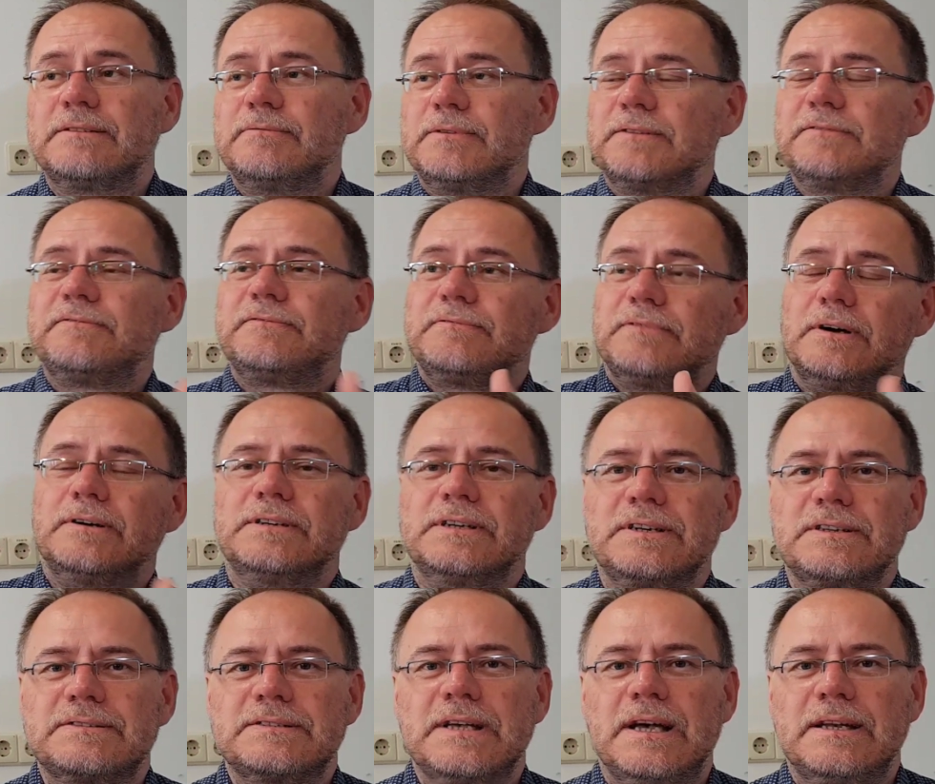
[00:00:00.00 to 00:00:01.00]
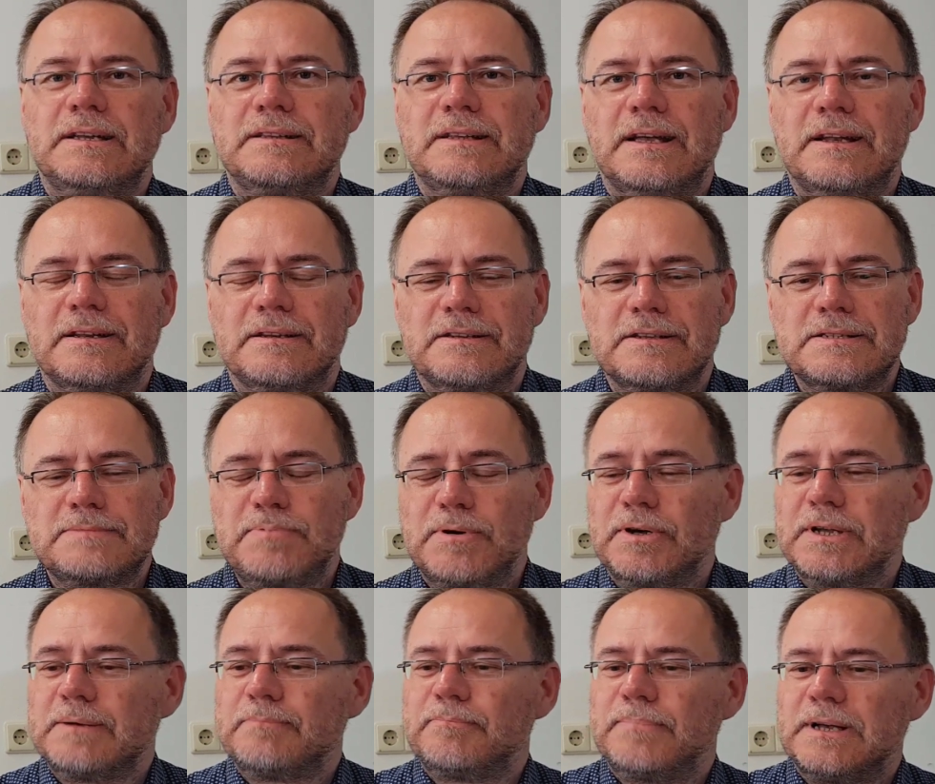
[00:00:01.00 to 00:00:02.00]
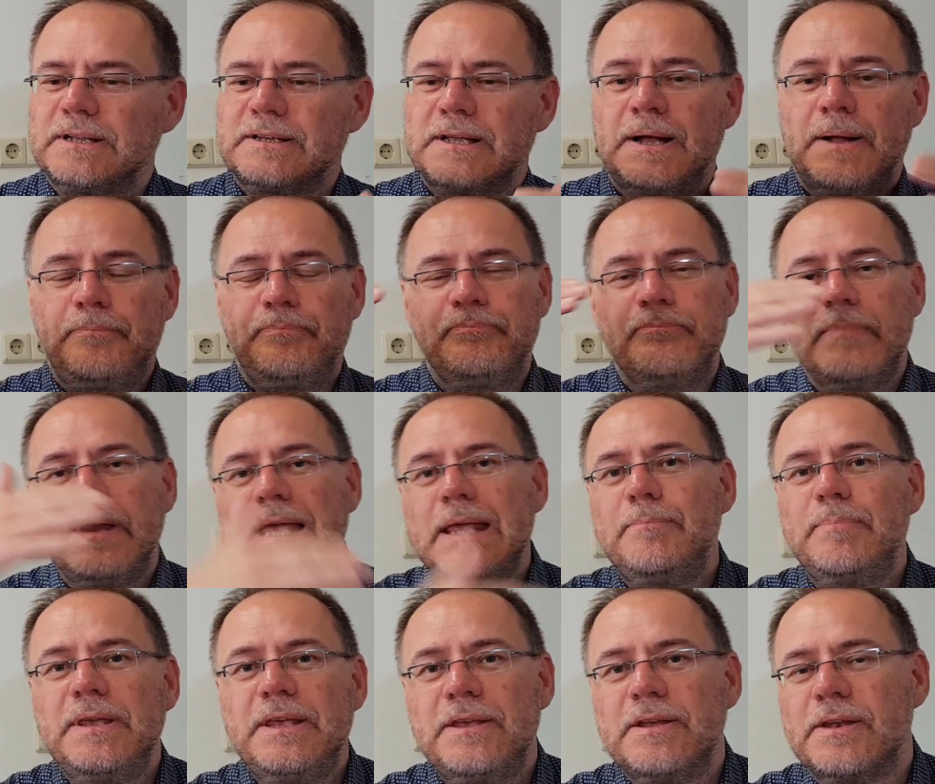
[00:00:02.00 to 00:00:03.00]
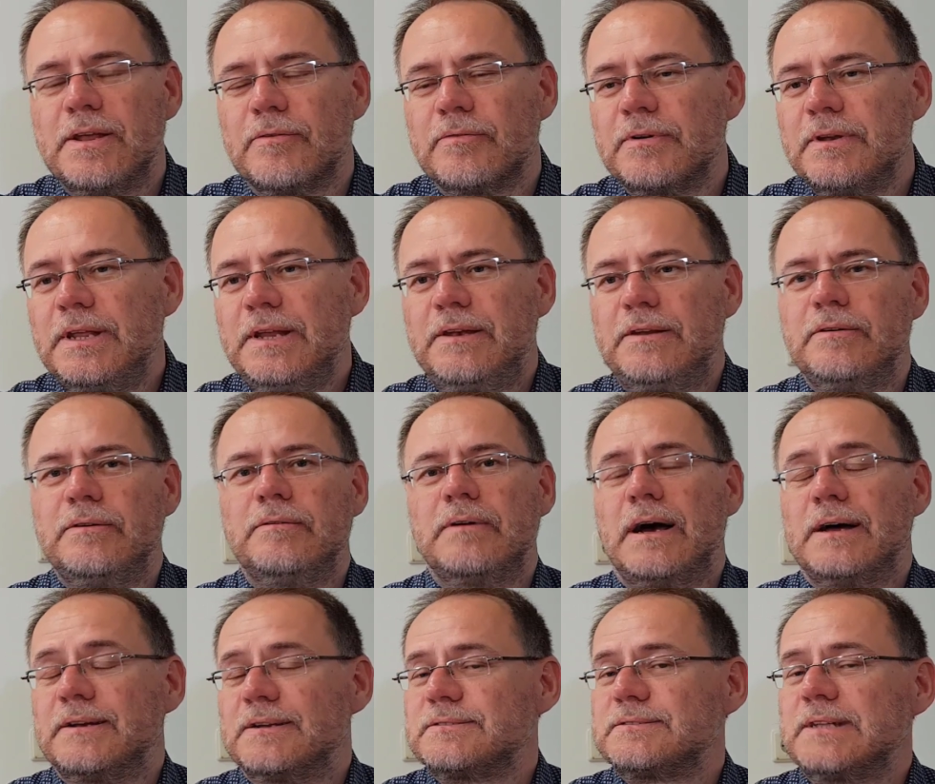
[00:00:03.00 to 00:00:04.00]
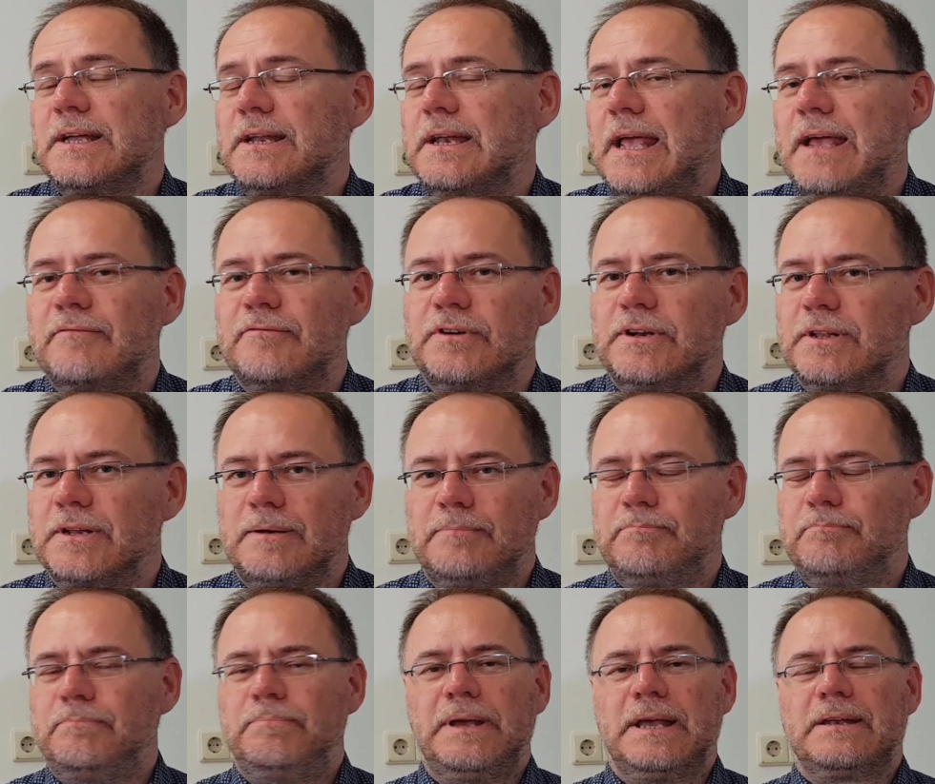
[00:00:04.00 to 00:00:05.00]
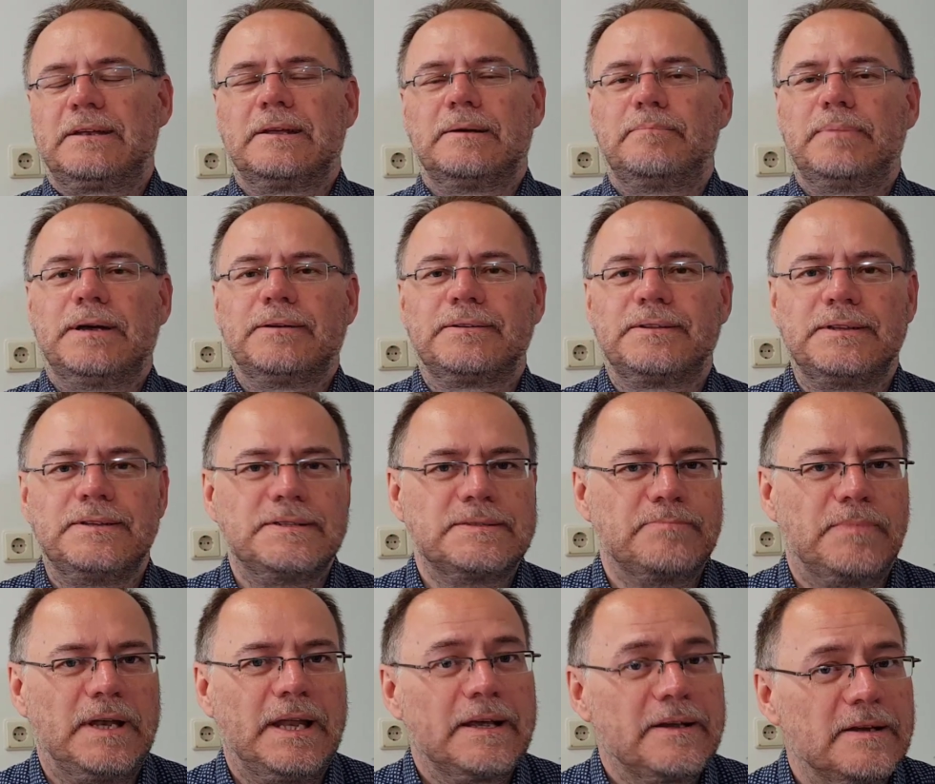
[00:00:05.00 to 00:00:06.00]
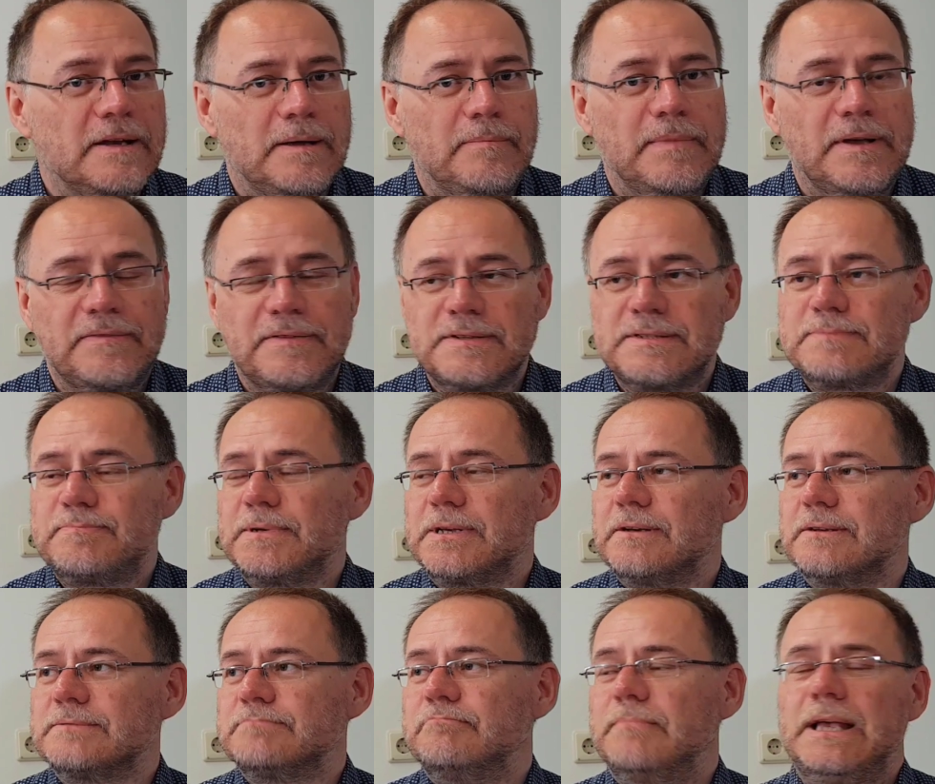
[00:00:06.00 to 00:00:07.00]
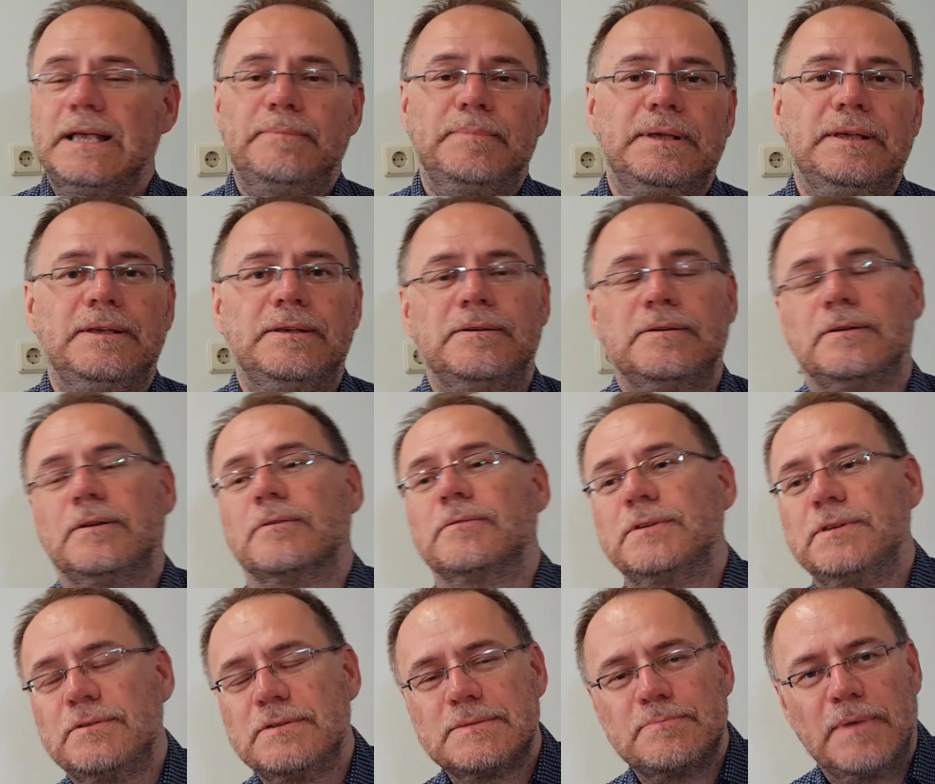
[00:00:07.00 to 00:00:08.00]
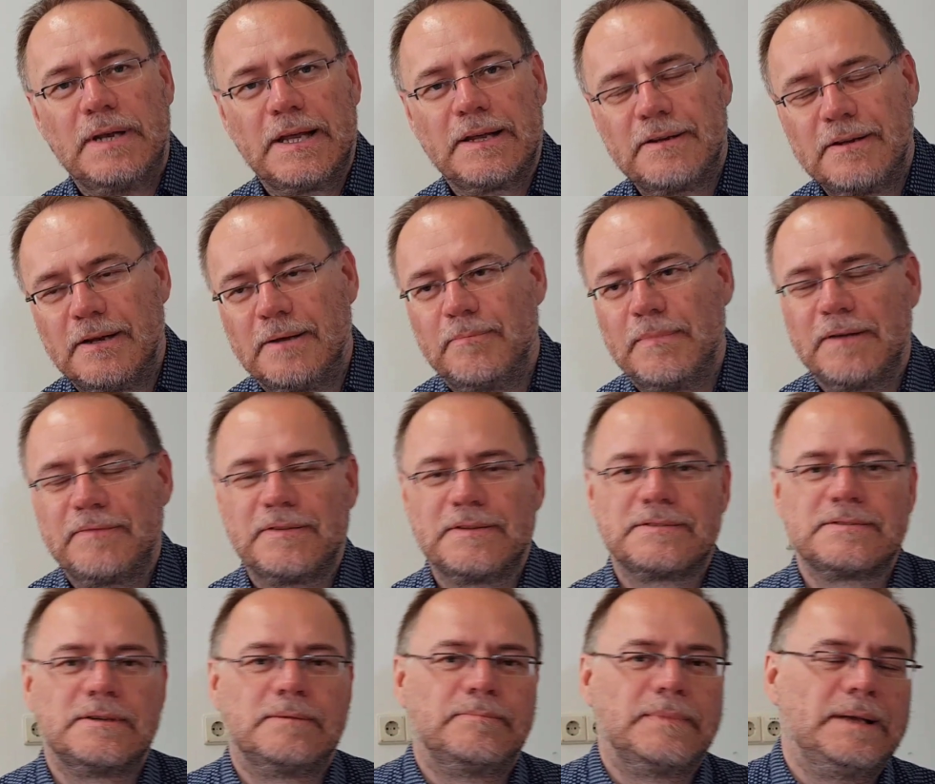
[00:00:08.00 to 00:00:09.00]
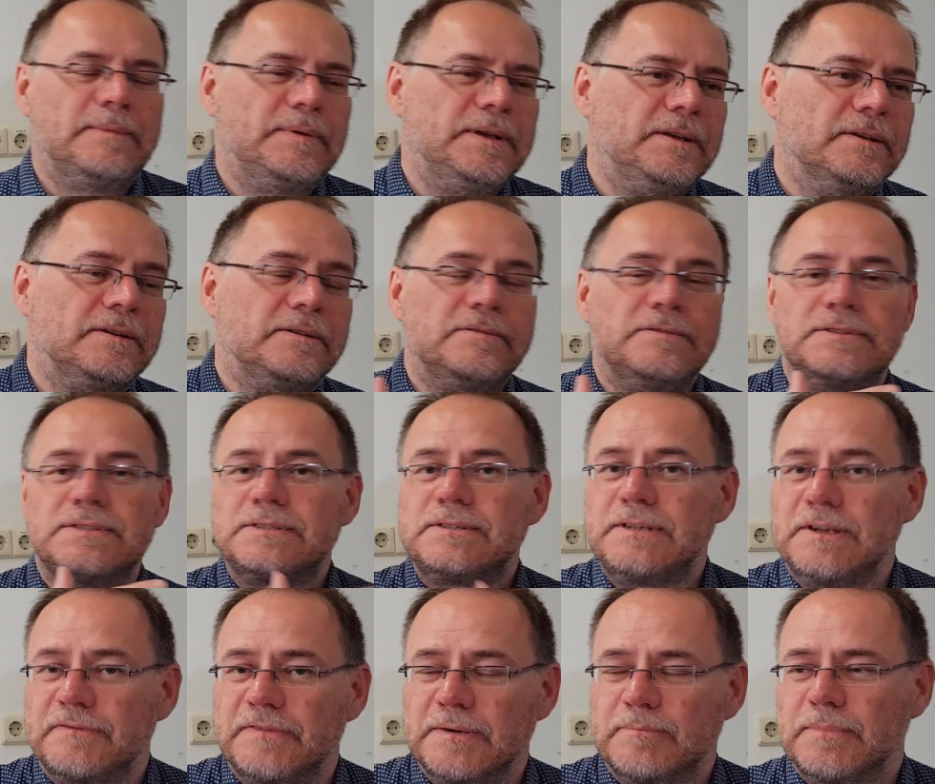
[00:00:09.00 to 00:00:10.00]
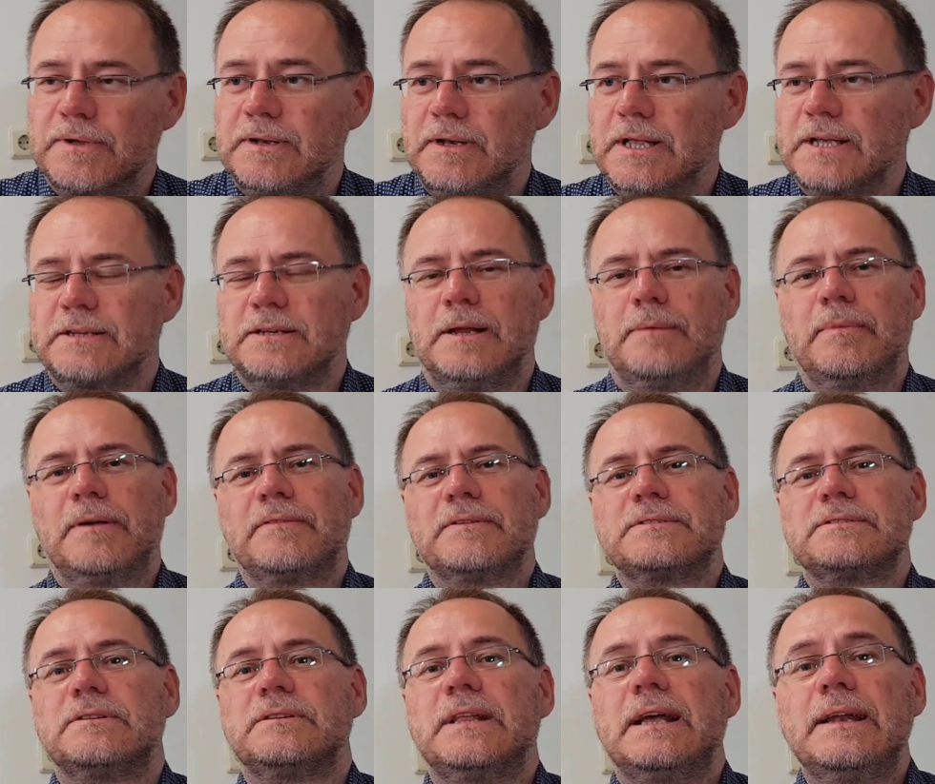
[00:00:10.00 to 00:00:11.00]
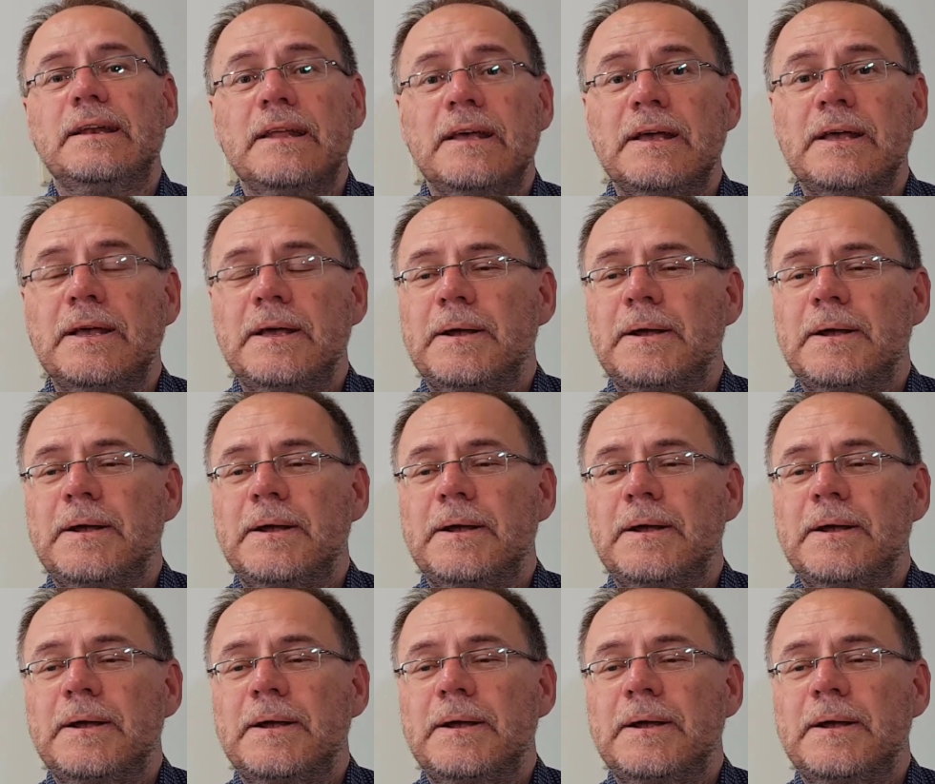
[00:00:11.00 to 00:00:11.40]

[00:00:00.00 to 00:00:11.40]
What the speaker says: We've already decided that at this point, but maybe you don't need to understand every little bit about these molecular methods because maybe you don't use molecular methods, or maybe you use different molecular methods. So then